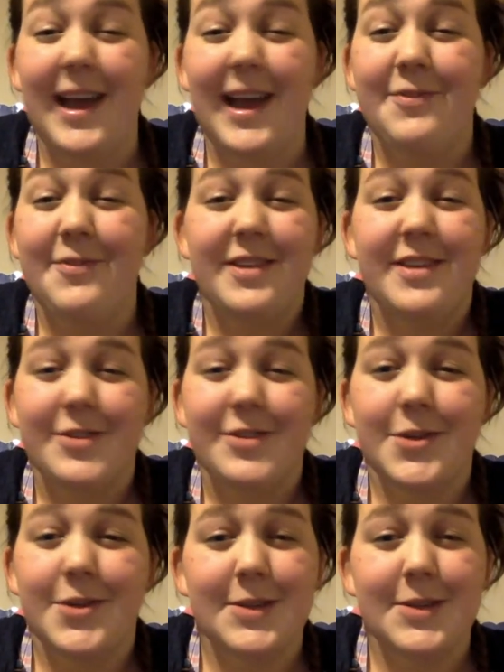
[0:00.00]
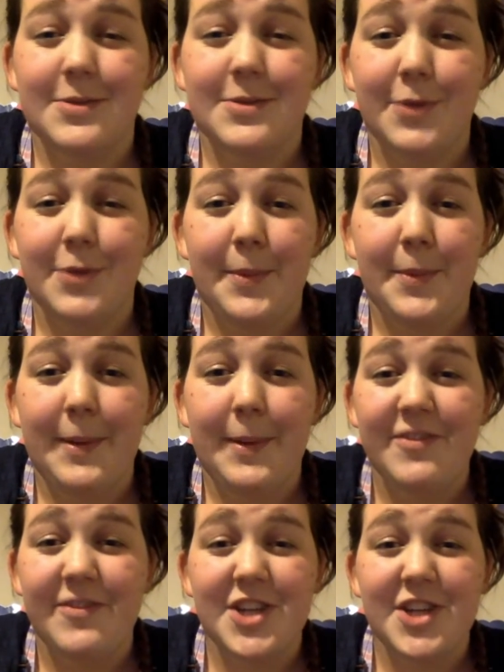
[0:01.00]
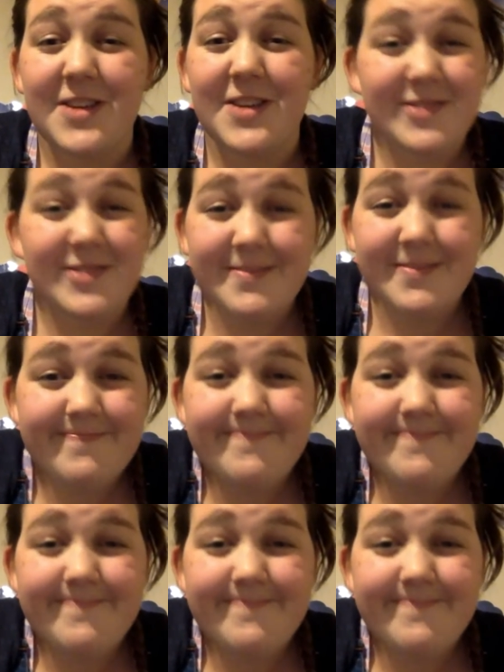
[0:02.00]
have dinner and drinks with Rupert Penry-Jones.